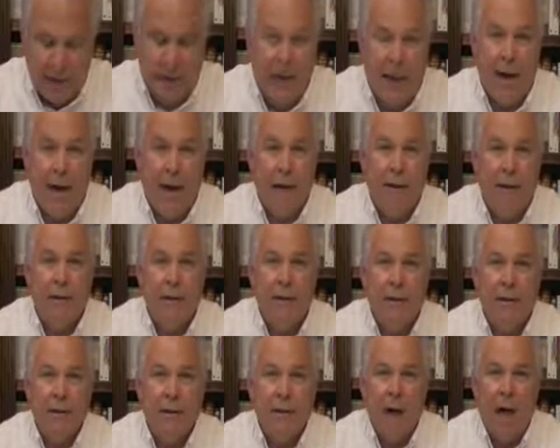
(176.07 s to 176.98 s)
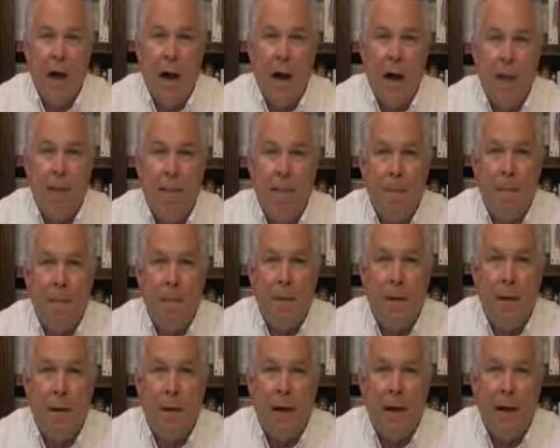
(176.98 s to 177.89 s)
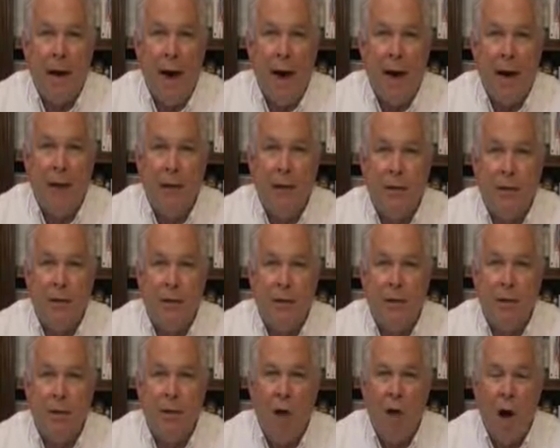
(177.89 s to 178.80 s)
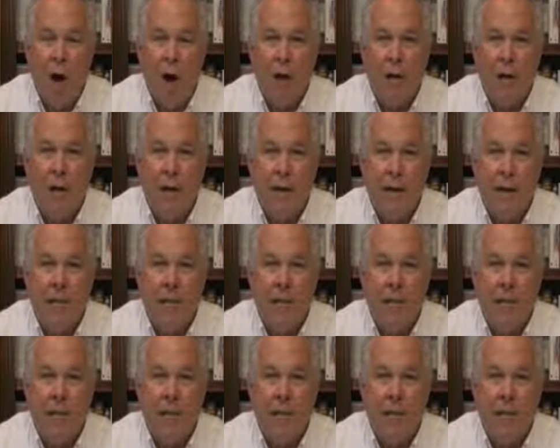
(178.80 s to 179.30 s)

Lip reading: Again, not too long.